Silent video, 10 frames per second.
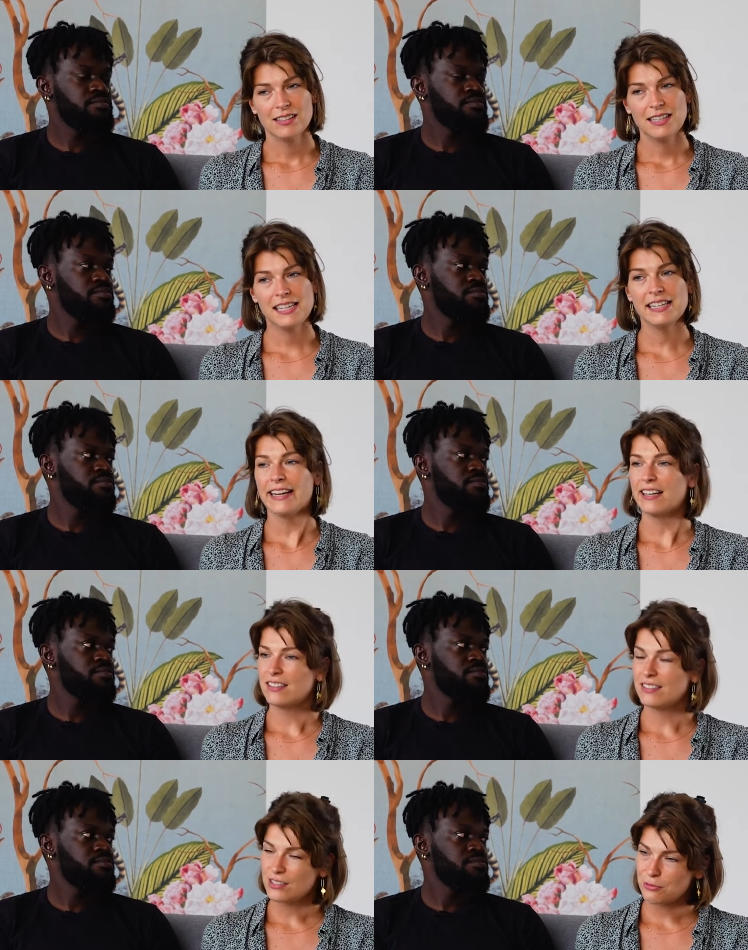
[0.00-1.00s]
Speaker 1: In
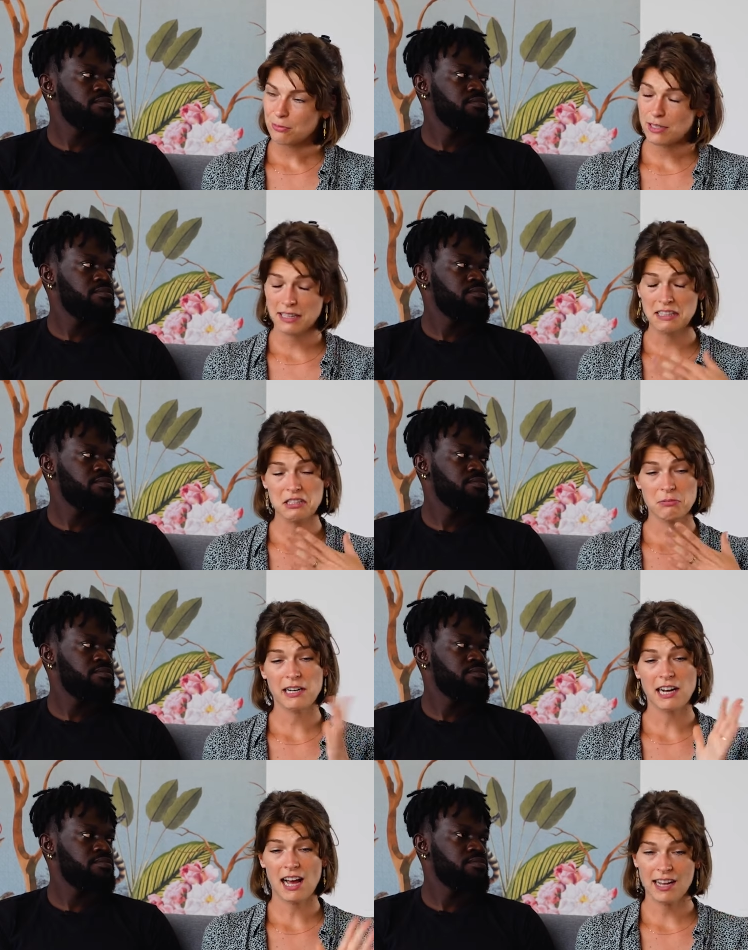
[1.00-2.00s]
Netherlands, at least
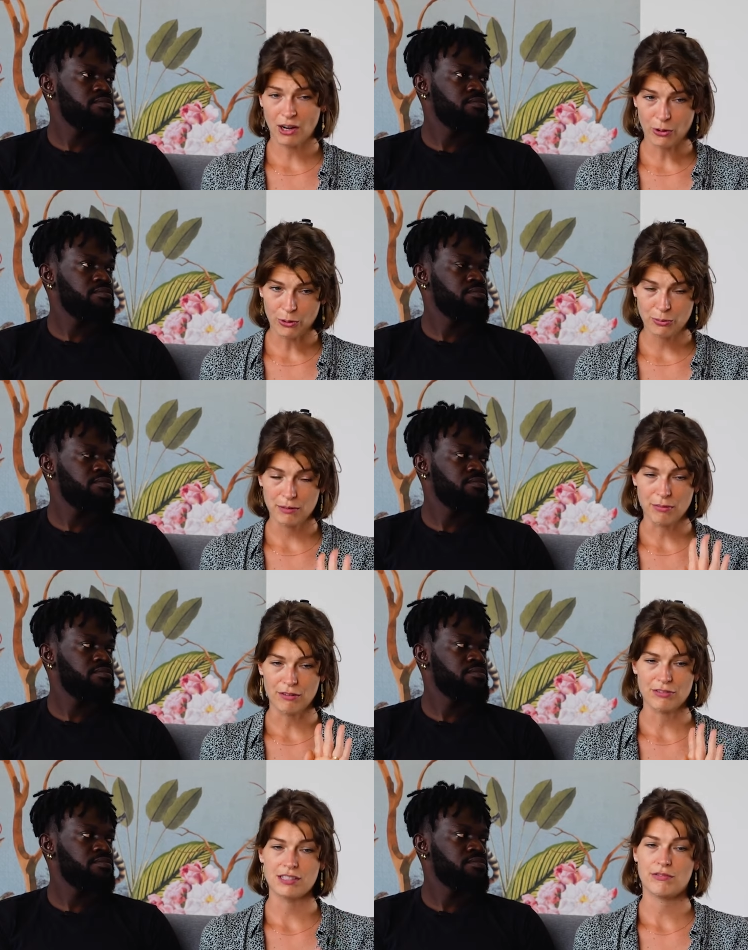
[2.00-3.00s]
when I call with my
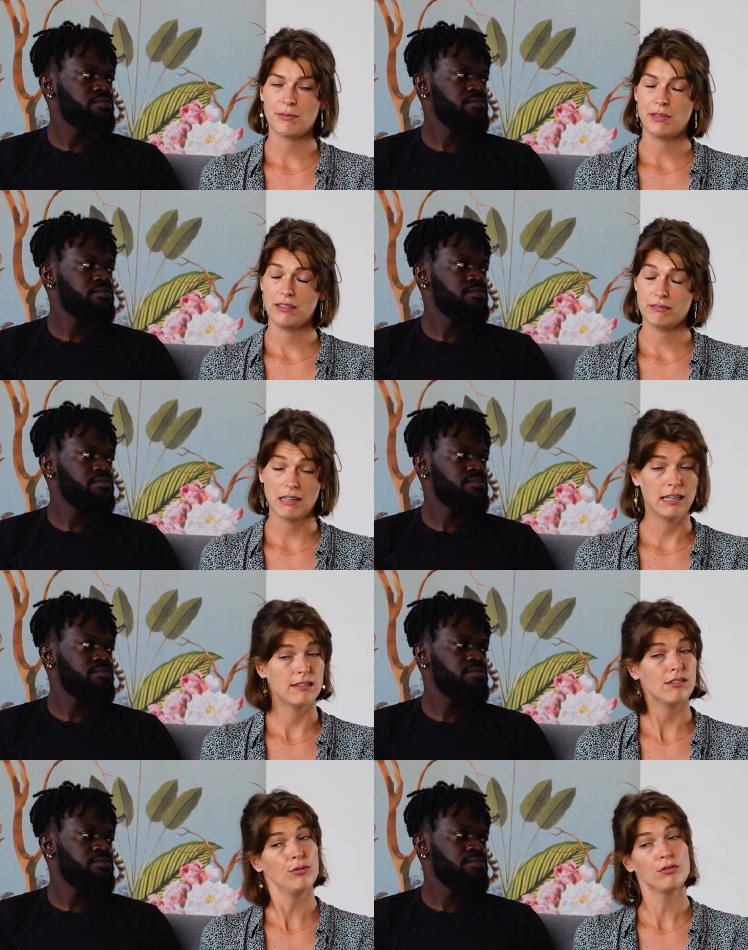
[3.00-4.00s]
friends and family,
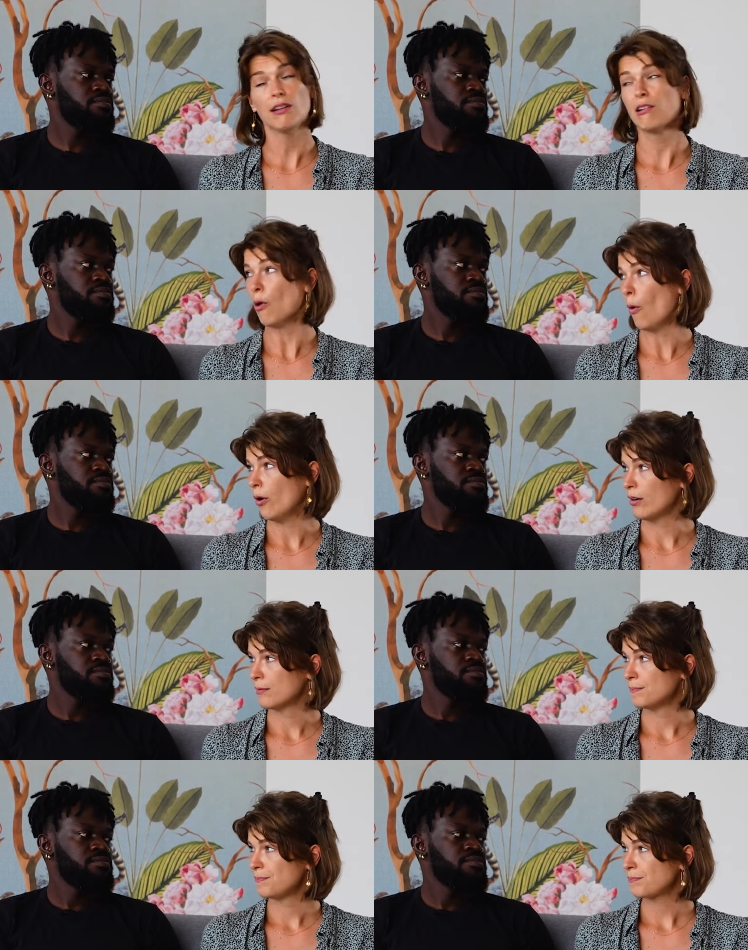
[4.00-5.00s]
it's often long.
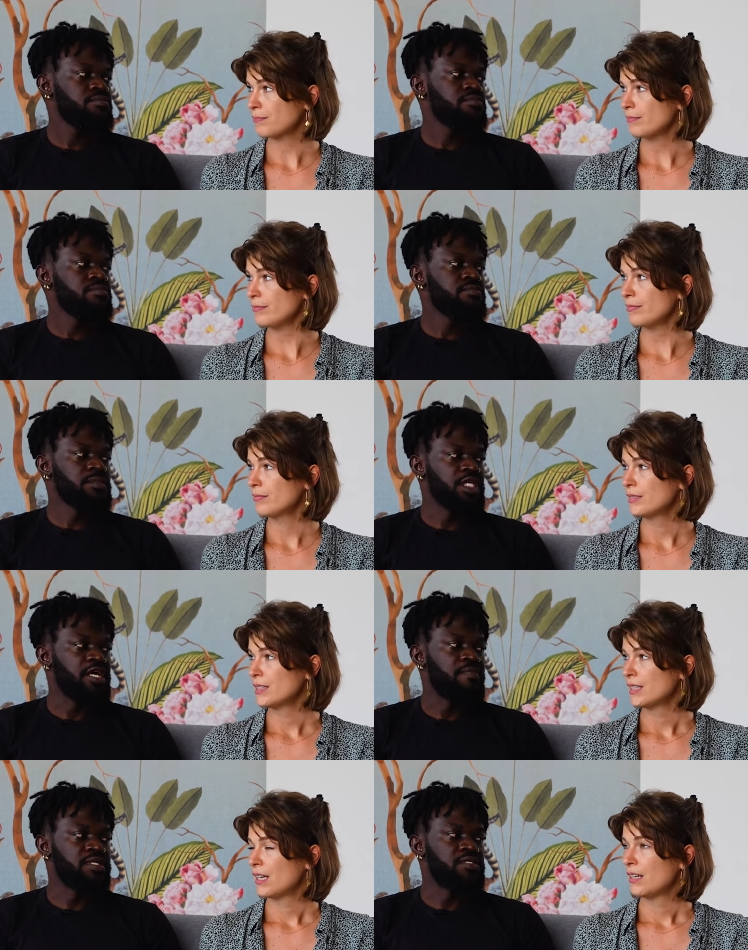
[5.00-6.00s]

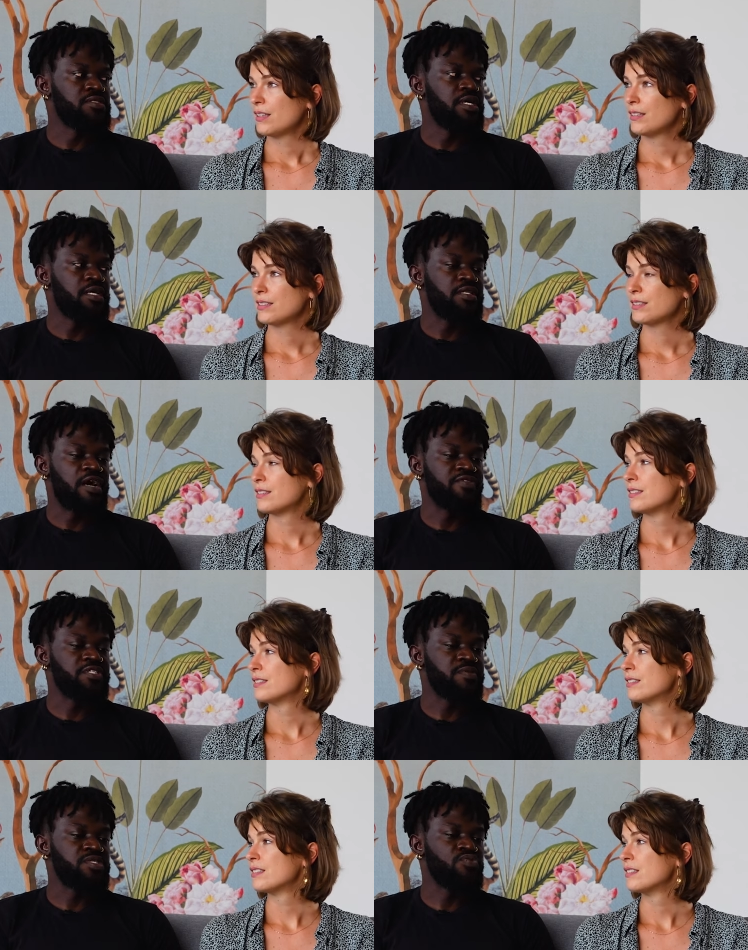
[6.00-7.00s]
Speaker 2: Yeah, but the, the
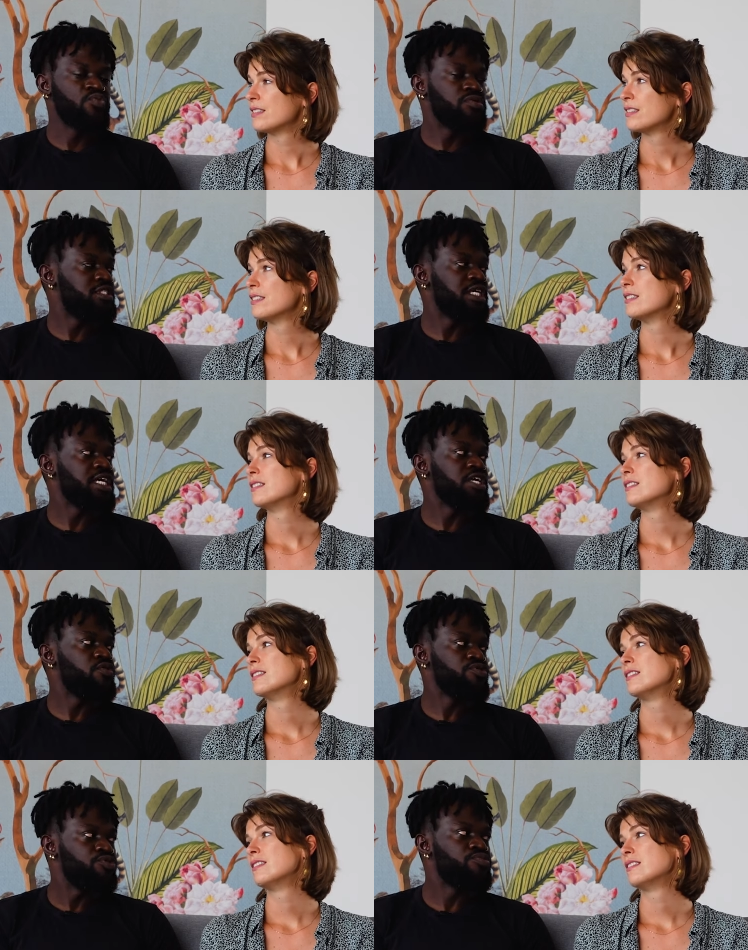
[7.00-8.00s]
average person won't check in
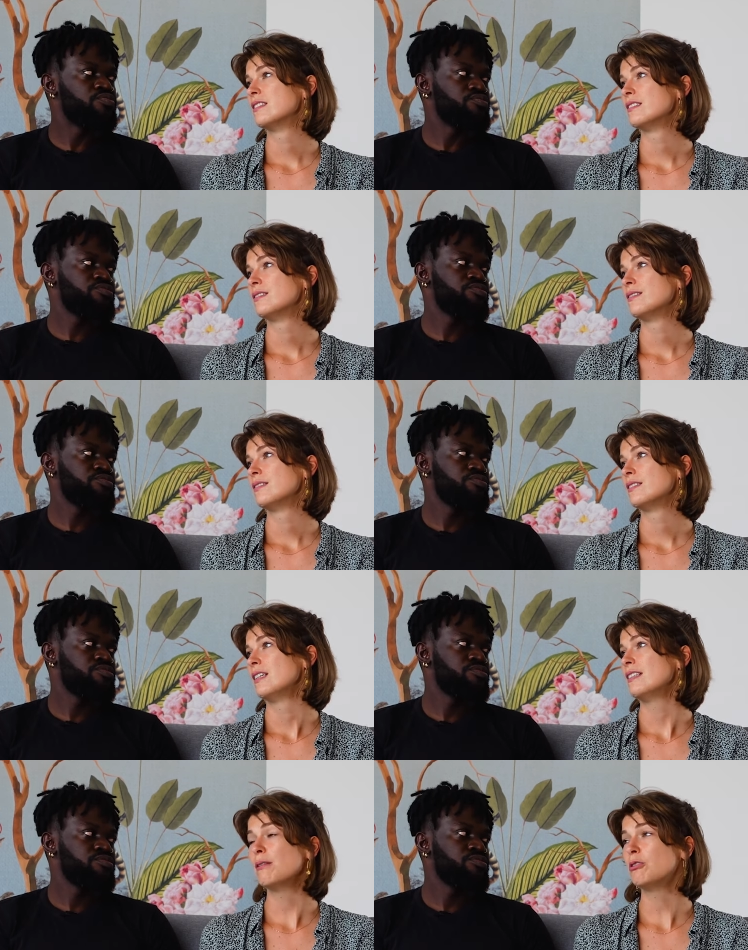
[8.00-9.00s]
on you.
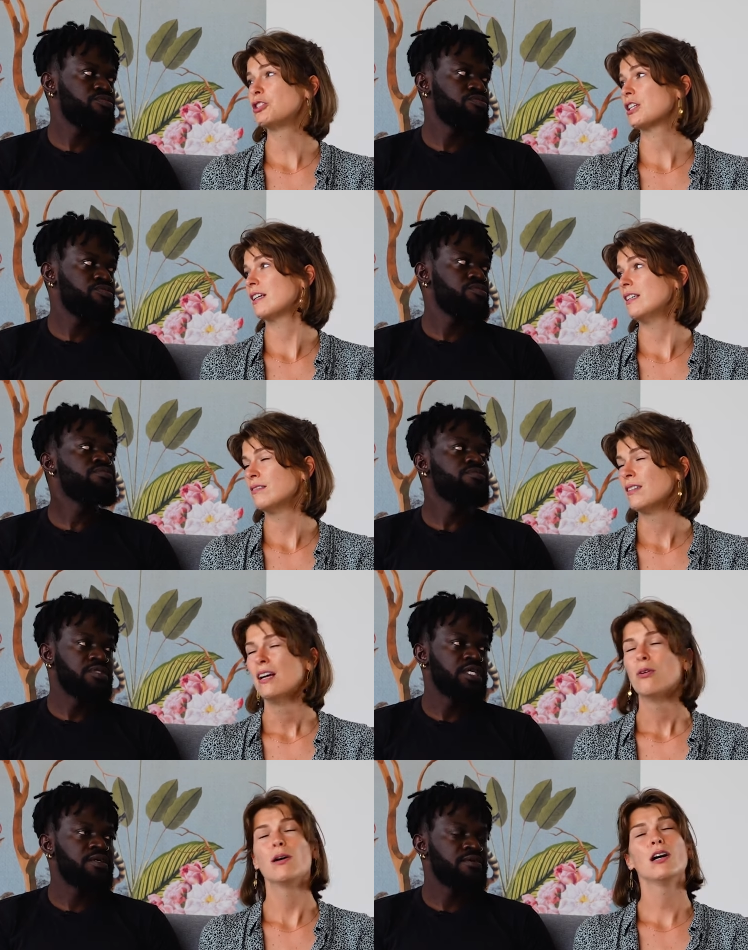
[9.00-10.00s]
Speaker 1: They won't check in.
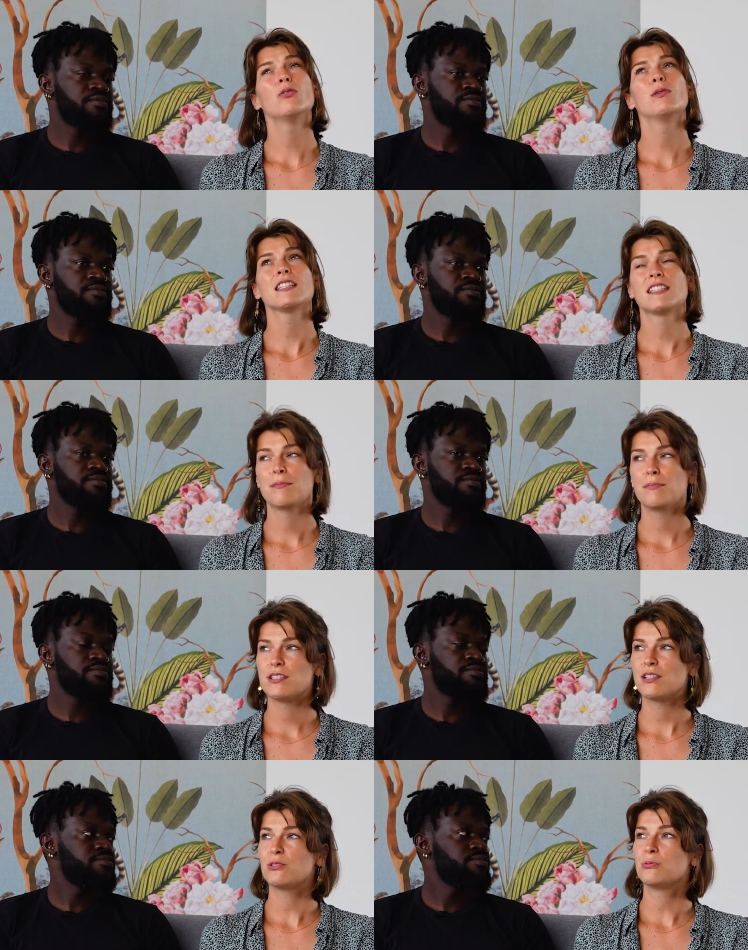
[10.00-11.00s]
Yeah. Well, WhatsApp
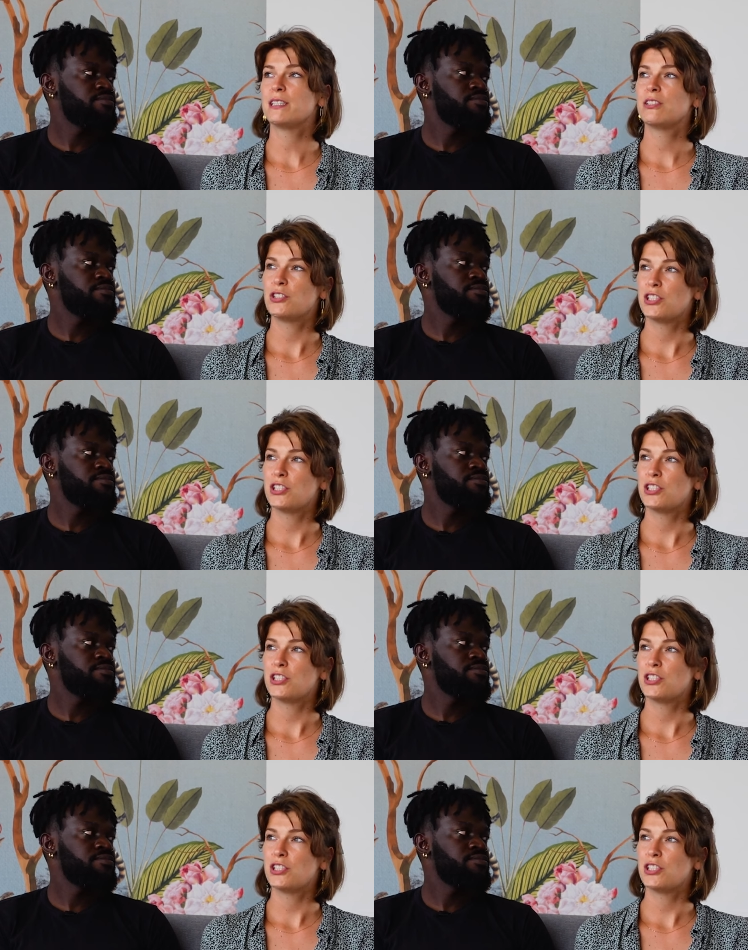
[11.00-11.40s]
is a good way to